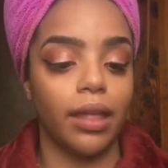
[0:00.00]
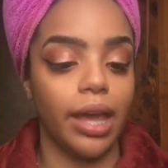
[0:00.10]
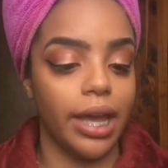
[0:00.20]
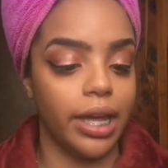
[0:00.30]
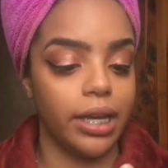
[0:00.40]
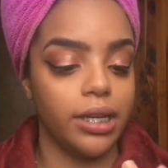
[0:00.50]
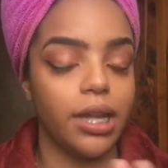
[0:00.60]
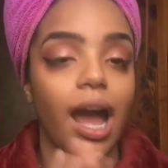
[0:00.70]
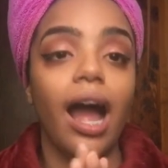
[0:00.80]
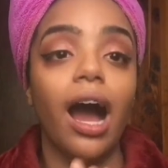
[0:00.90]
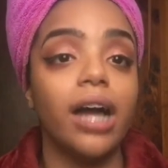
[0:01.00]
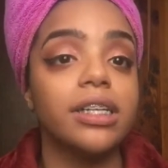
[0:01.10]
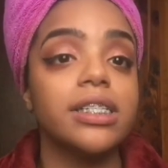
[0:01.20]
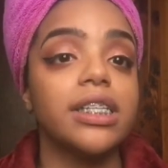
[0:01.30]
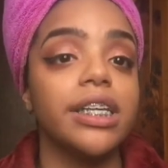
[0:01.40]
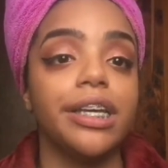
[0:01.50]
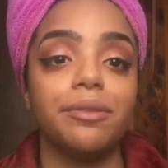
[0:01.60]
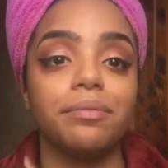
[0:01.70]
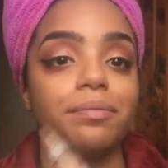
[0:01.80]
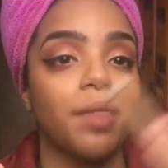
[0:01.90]
And I
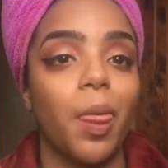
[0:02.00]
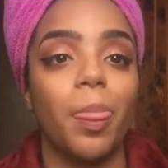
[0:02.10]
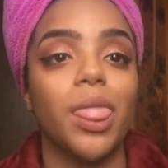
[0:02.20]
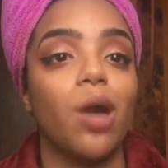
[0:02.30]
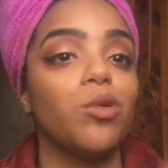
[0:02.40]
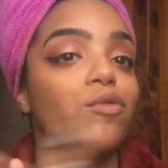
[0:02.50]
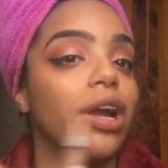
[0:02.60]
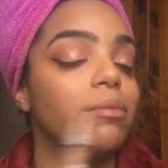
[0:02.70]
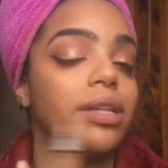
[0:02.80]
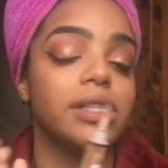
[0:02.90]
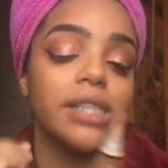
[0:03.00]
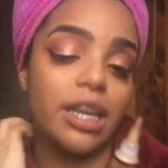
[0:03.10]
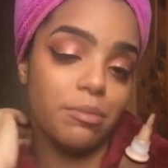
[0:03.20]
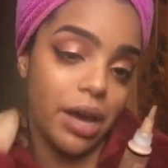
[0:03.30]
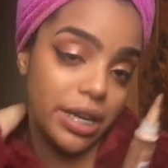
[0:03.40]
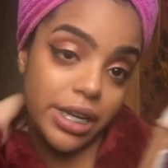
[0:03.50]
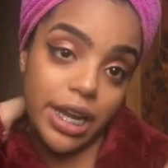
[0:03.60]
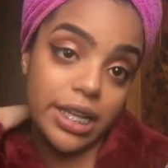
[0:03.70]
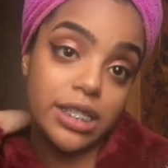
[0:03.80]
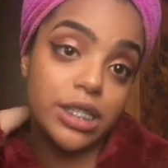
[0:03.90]
honestly would recommend this to anybody.
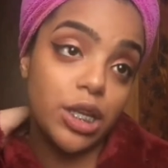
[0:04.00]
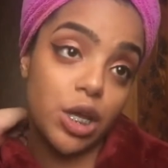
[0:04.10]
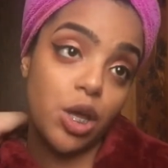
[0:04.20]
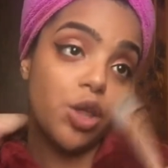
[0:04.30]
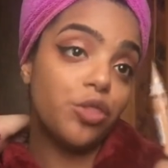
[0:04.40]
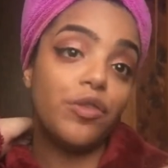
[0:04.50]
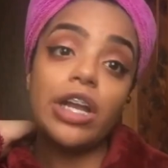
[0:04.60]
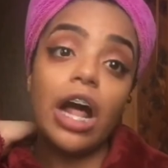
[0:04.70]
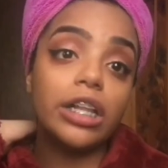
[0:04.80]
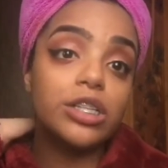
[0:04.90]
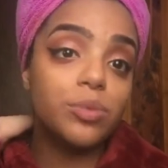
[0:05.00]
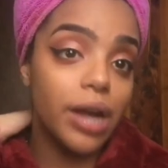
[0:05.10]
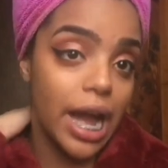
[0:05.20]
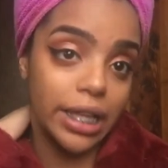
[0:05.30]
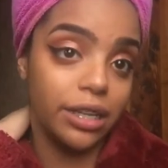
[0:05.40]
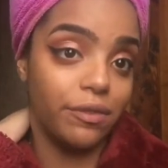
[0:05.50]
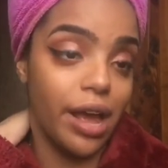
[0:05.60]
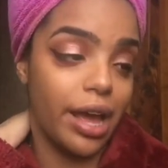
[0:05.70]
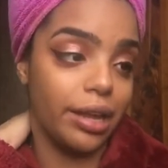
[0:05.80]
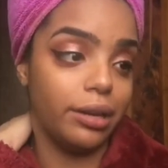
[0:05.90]
It's $3 where I live
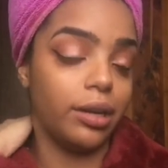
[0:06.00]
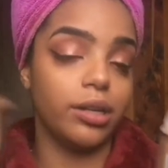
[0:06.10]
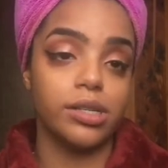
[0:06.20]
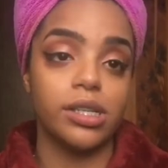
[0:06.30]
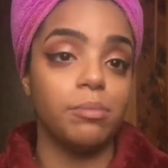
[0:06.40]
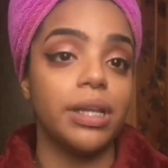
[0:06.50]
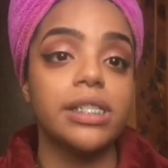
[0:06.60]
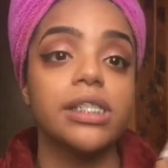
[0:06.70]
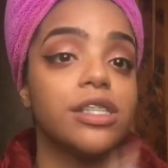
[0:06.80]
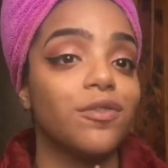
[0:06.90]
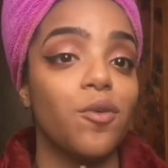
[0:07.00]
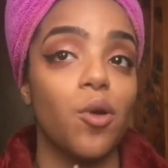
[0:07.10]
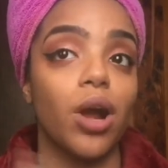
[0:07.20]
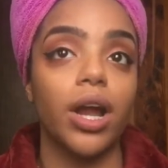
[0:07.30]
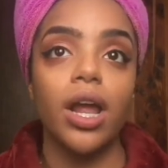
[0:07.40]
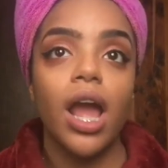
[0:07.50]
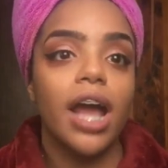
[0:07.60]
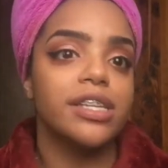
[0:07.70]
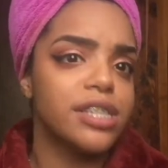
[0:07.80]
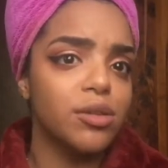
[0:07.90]
at. Some places it's $4,
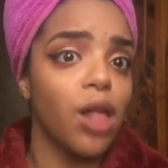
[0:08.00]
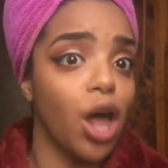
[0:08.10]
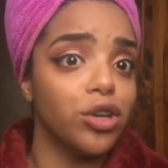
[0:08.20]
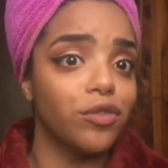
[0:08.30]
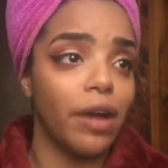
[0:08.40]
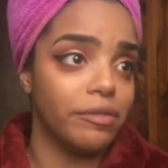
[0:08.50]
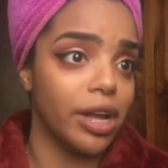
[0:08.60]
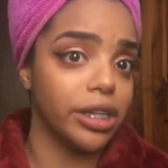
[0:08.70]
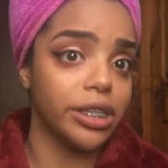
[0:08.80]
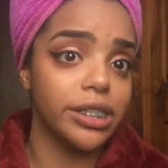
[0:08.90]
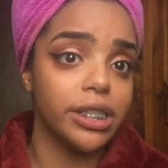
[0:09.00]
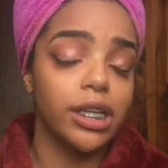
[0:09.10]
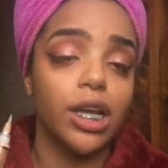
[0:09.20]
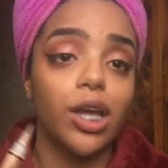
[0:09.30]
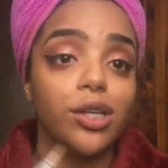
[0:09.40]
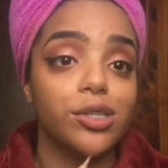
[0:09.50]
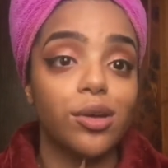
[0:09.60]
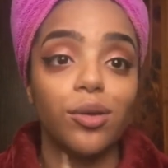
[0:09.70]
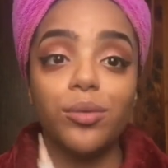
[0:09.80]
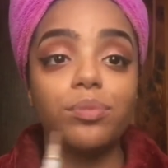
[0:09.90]
still under $5.
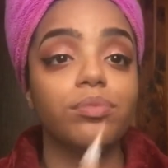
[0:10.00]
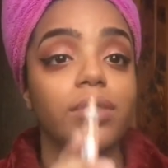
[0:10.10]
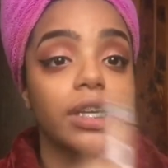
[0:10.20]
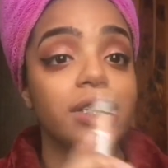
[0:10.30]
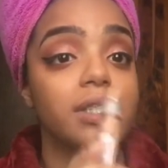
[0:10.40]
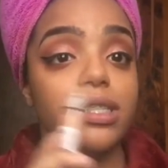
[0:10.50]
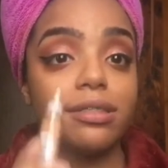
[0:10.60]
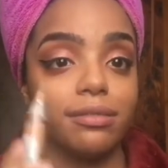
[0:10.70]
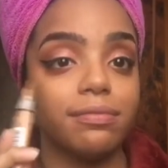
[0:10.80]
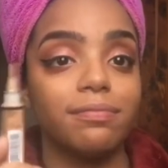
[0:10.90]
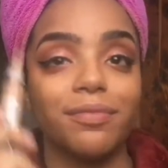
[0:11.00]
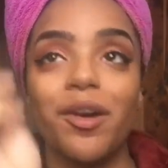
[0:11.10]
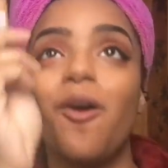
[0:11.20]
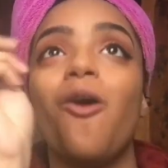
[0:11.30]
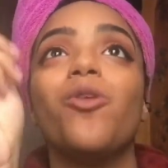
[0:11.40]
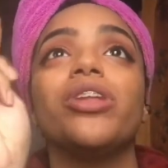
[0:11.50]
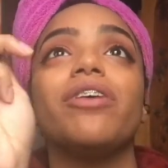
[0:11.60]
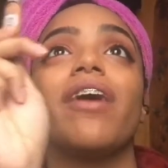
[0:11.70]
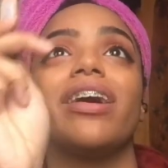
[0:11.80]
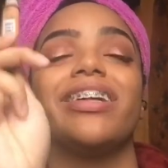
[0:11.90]
So this, holy
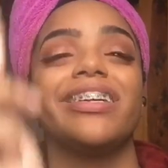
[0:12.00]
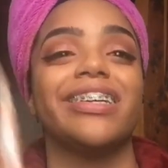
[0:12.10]
grail.